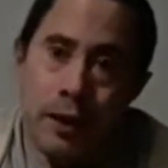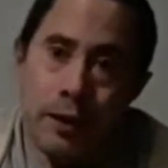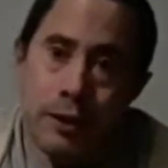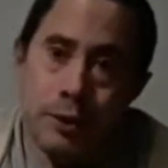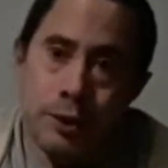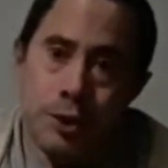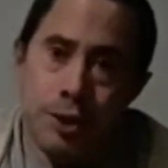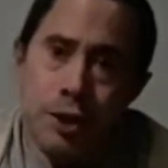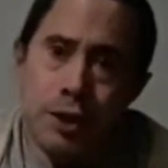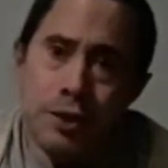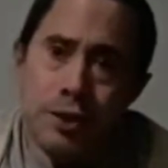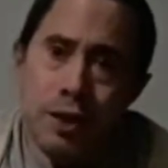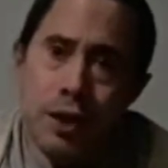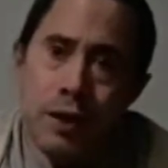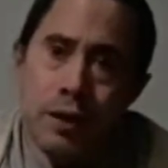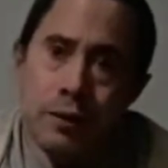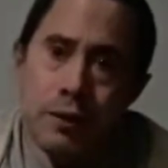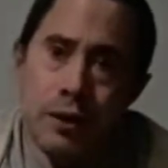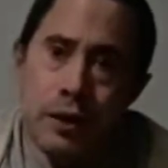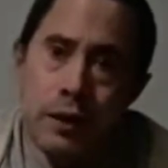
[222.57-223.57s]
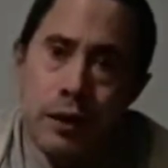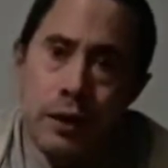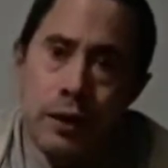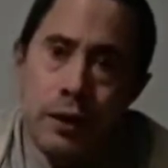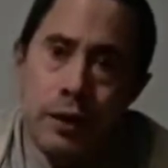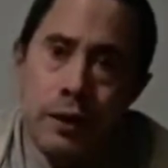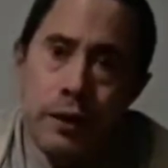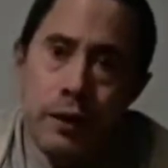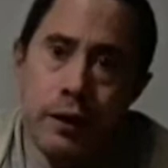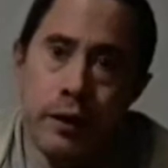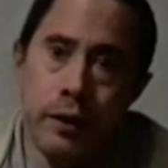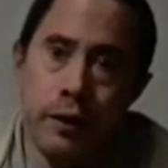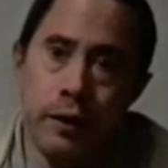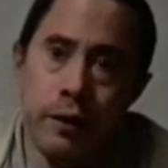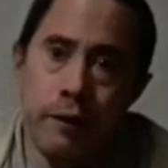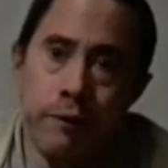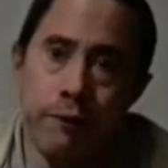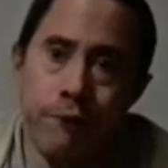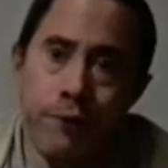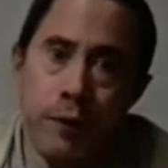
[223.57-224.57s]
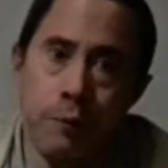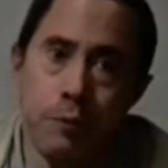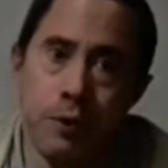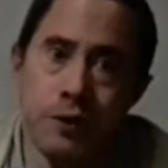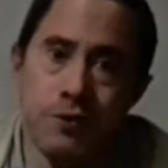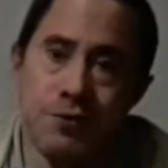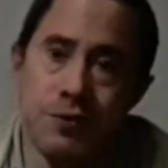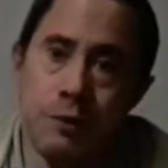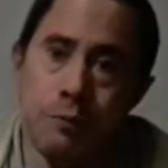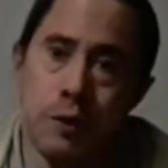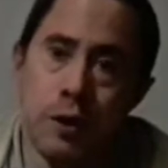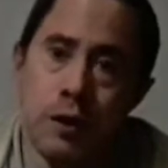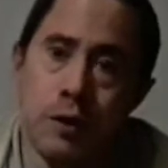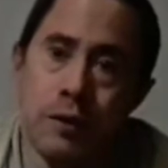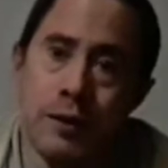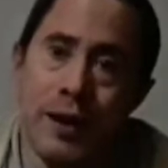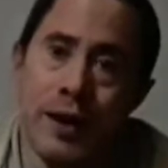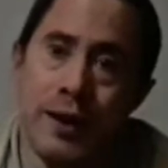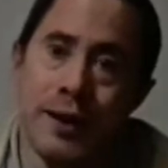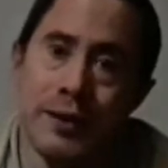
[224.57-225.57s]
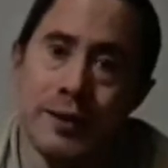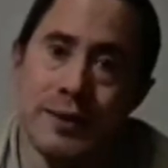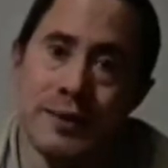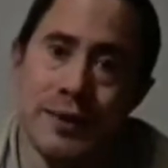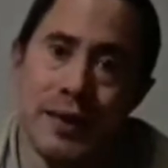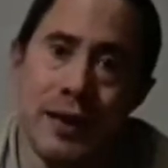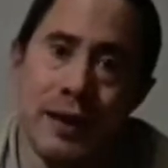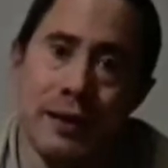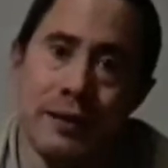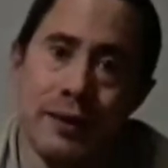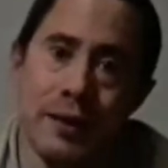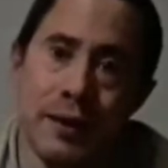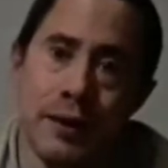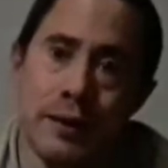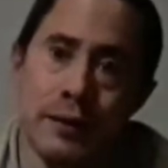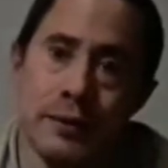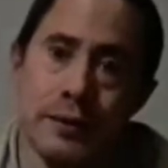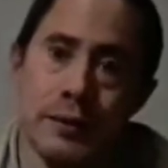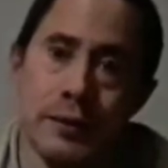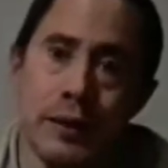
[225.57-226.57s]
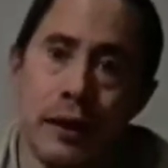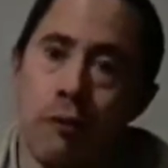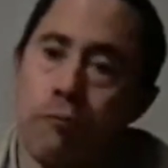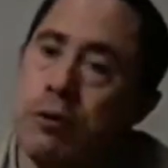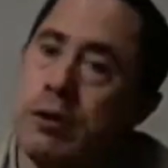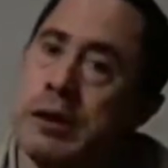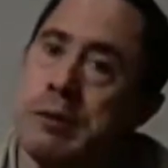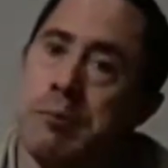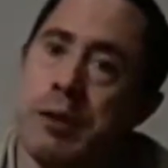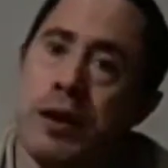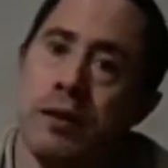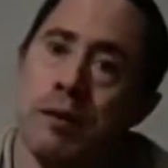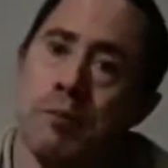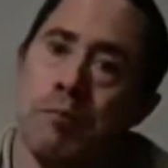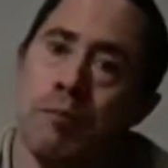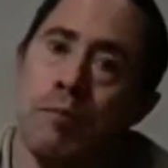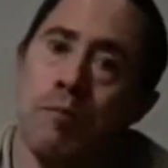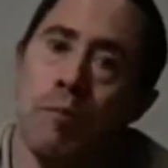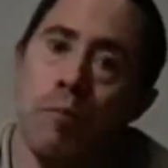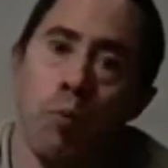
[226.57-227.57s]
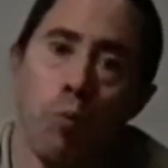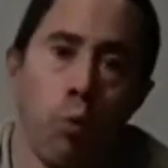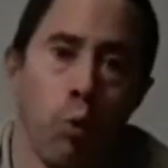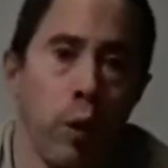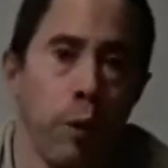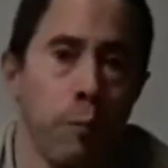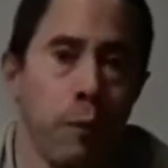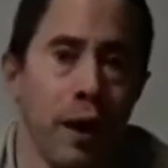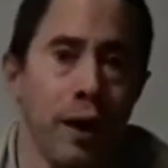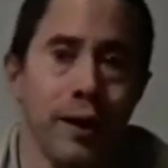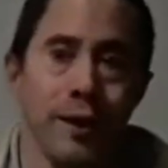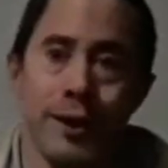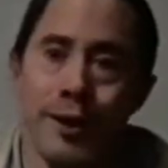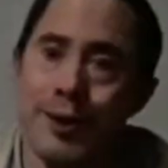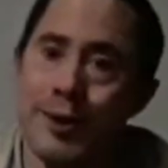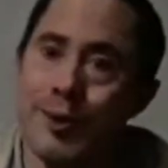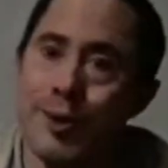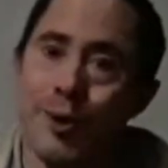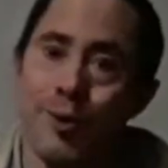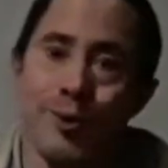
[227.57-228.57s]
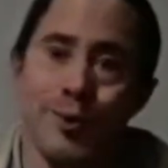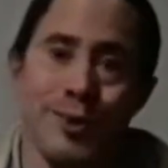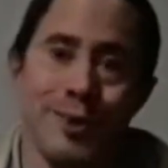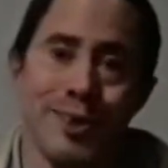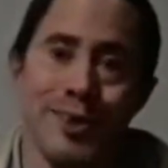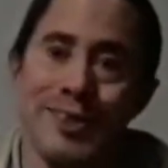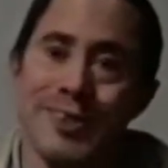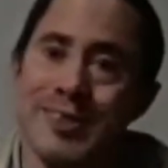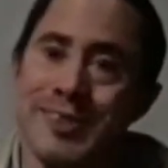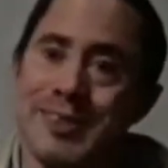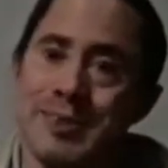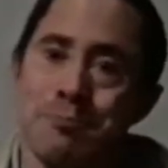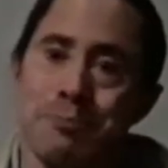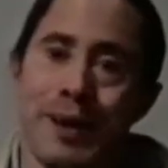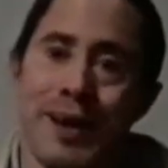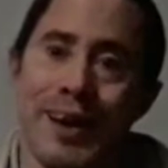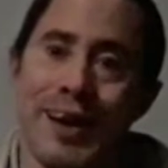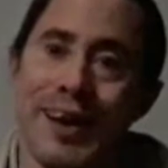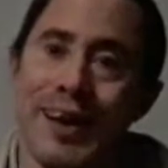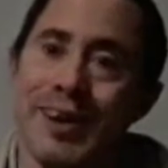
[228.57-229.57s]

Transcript: Just like the feminist female, they can say things and not really mean them. We men can do just as bad.